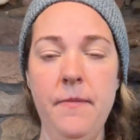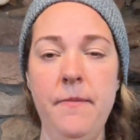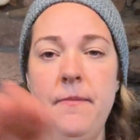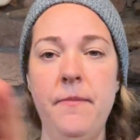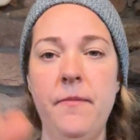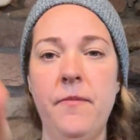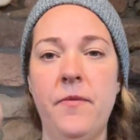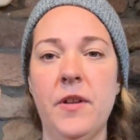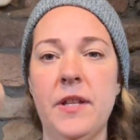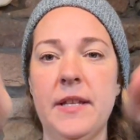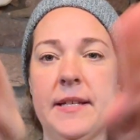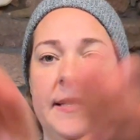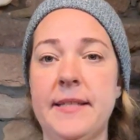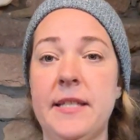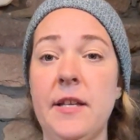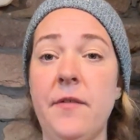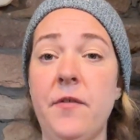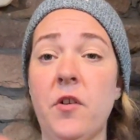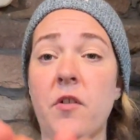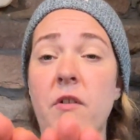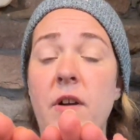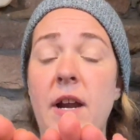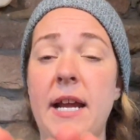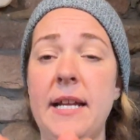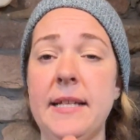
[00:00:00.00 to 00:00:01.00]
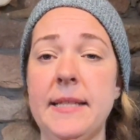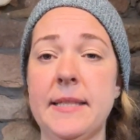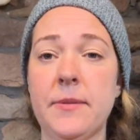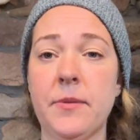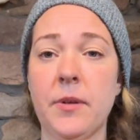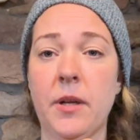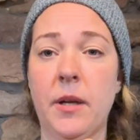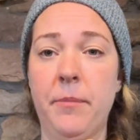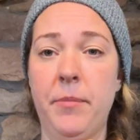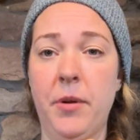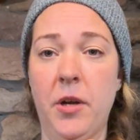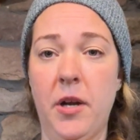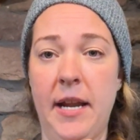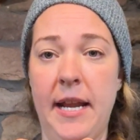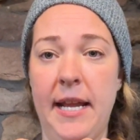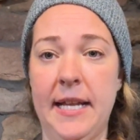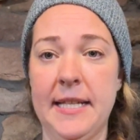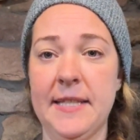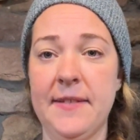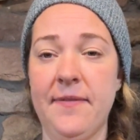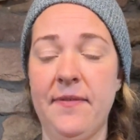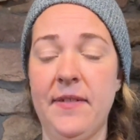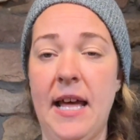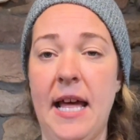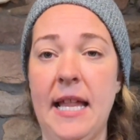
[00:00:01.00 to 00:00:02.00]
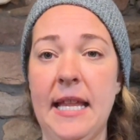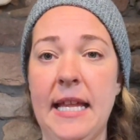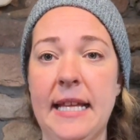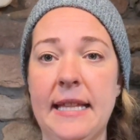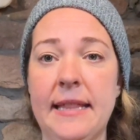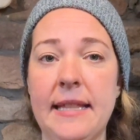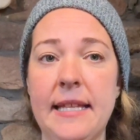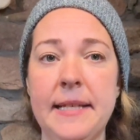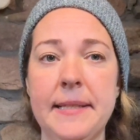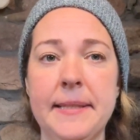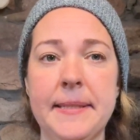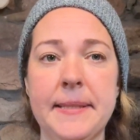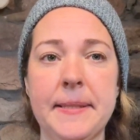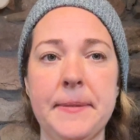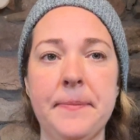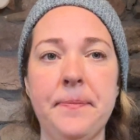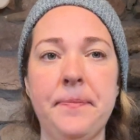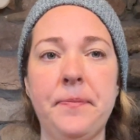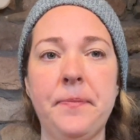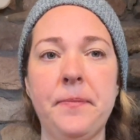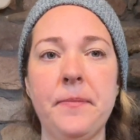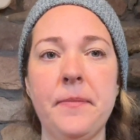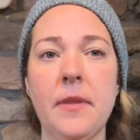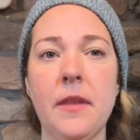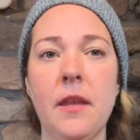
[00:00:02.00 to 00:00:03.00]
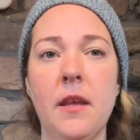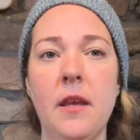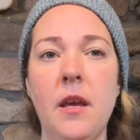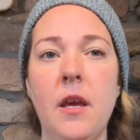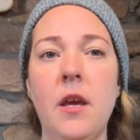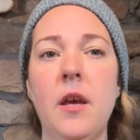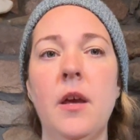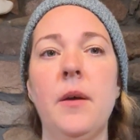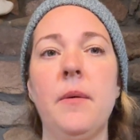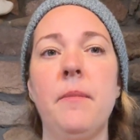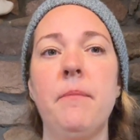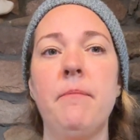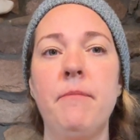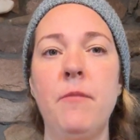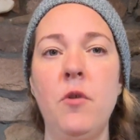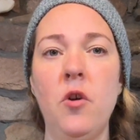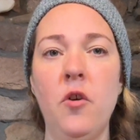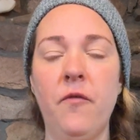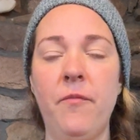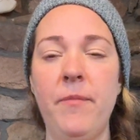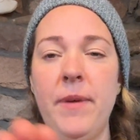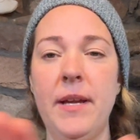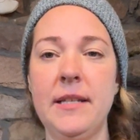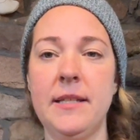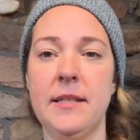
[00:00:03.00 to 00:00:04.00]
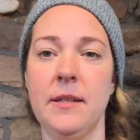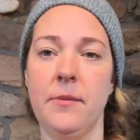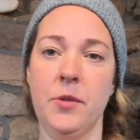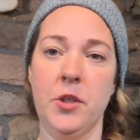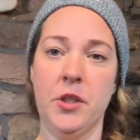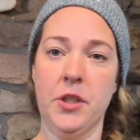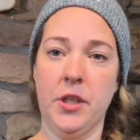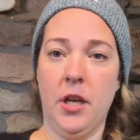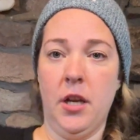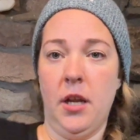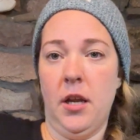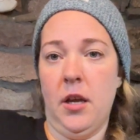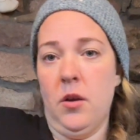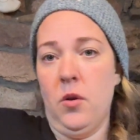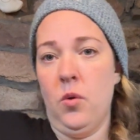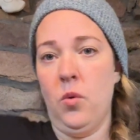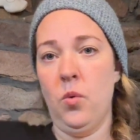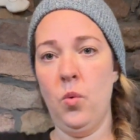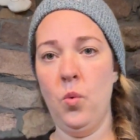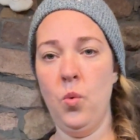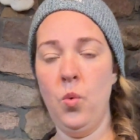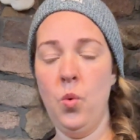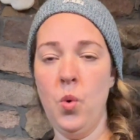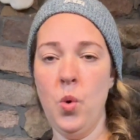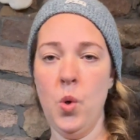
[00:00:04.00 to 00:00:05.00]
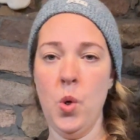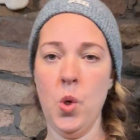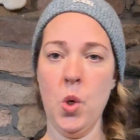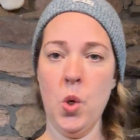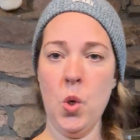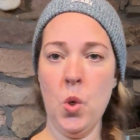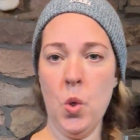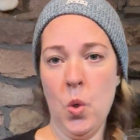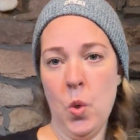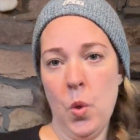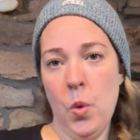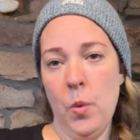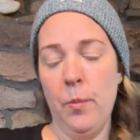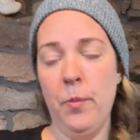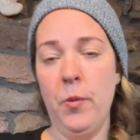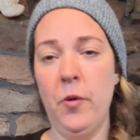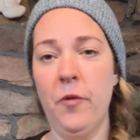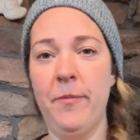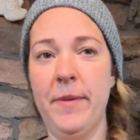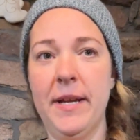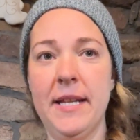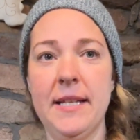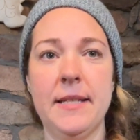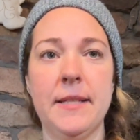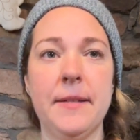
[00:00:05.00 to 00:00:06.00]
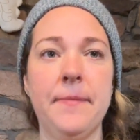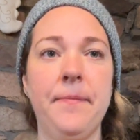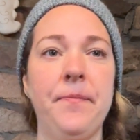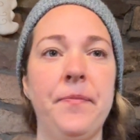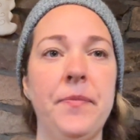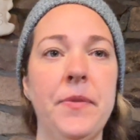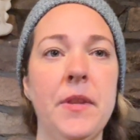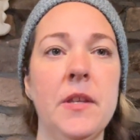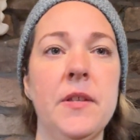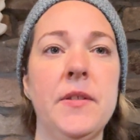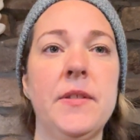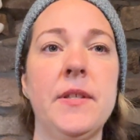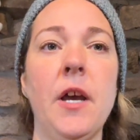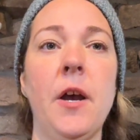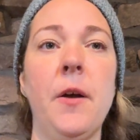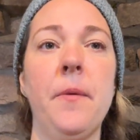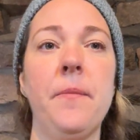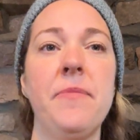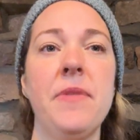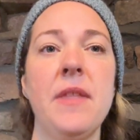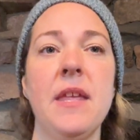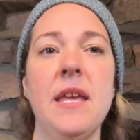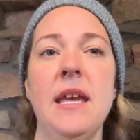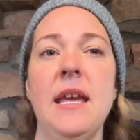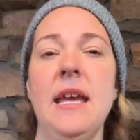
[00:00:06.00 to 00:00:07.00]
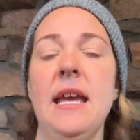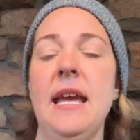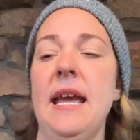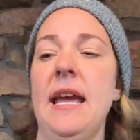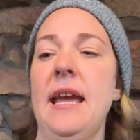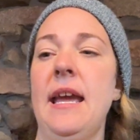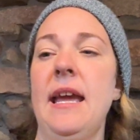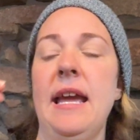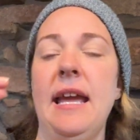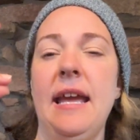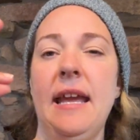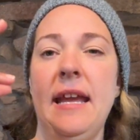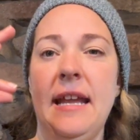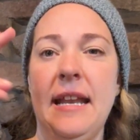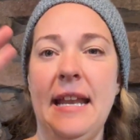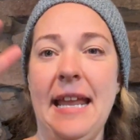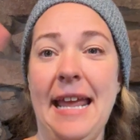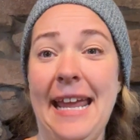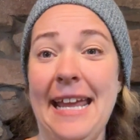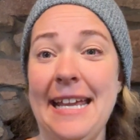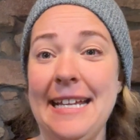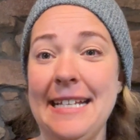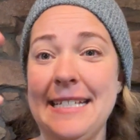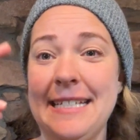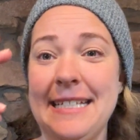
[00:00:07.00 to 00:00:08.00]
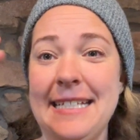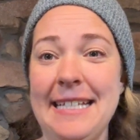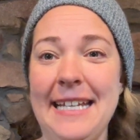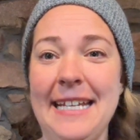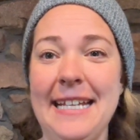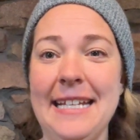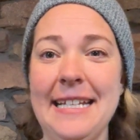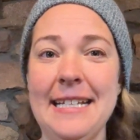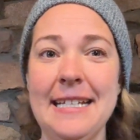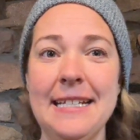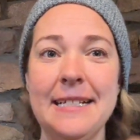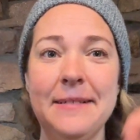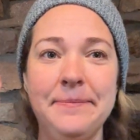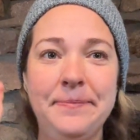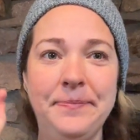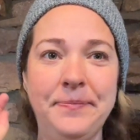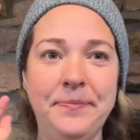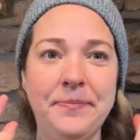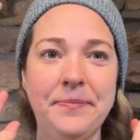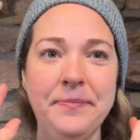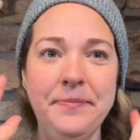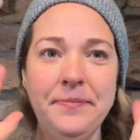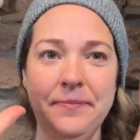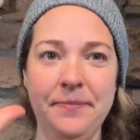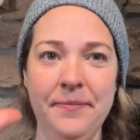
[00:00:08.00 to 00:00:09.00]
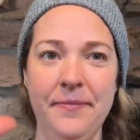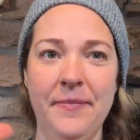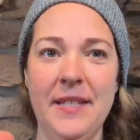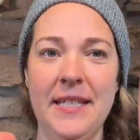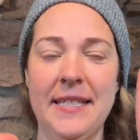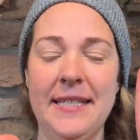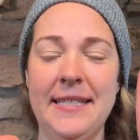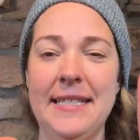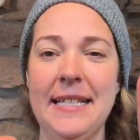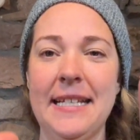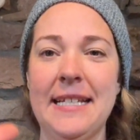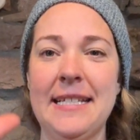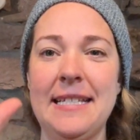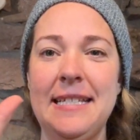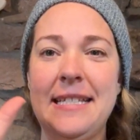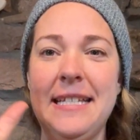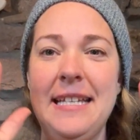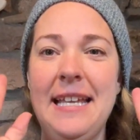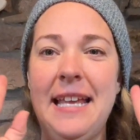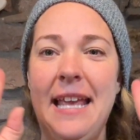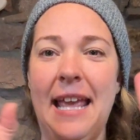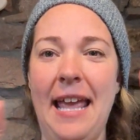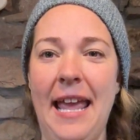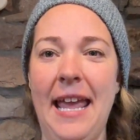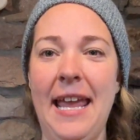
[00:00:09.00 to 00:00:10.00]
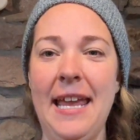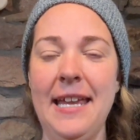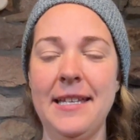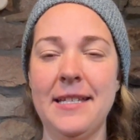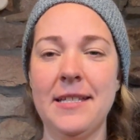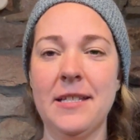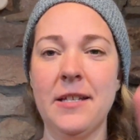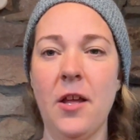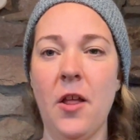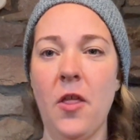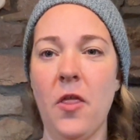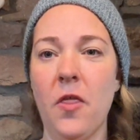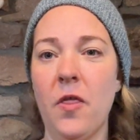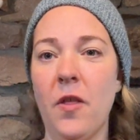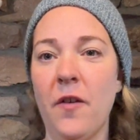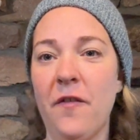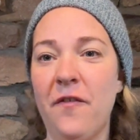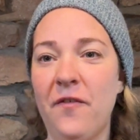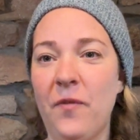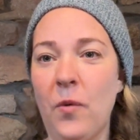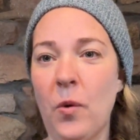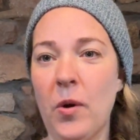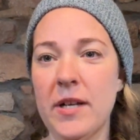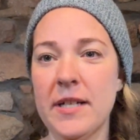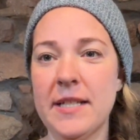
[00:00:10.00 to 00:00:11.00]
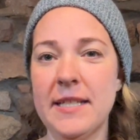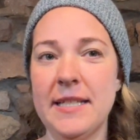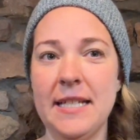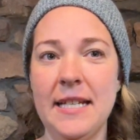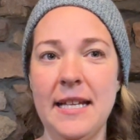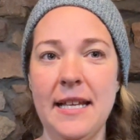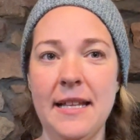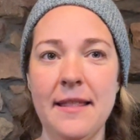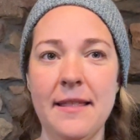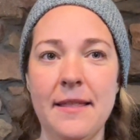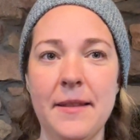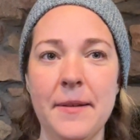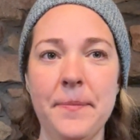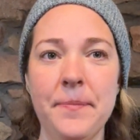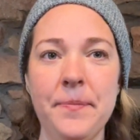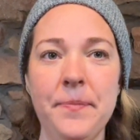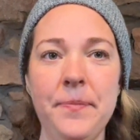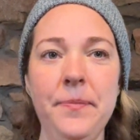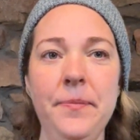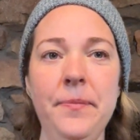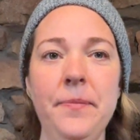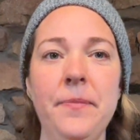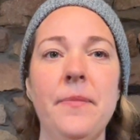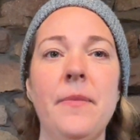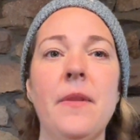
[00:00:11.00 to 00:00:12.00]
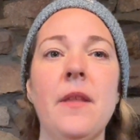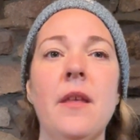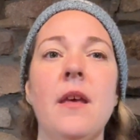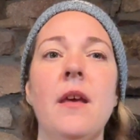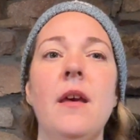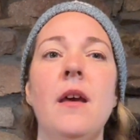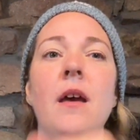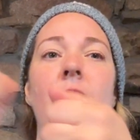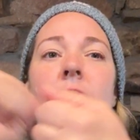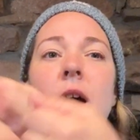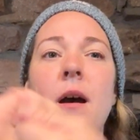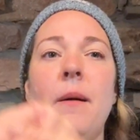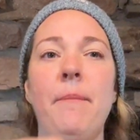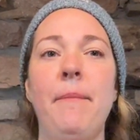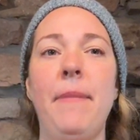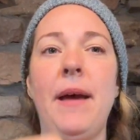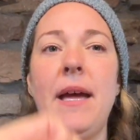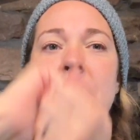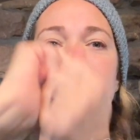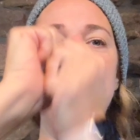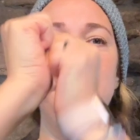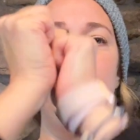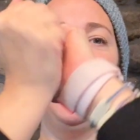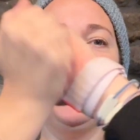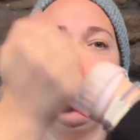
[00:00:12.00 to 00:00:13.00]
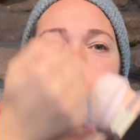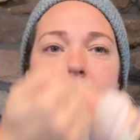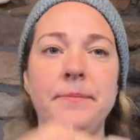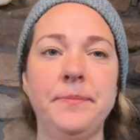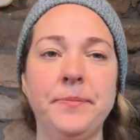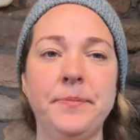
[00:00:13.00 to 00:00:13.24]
For the civil rights, we're going to put our hands flat like this. Movement, and we're just going to movement. So in 1868, the 14th amendment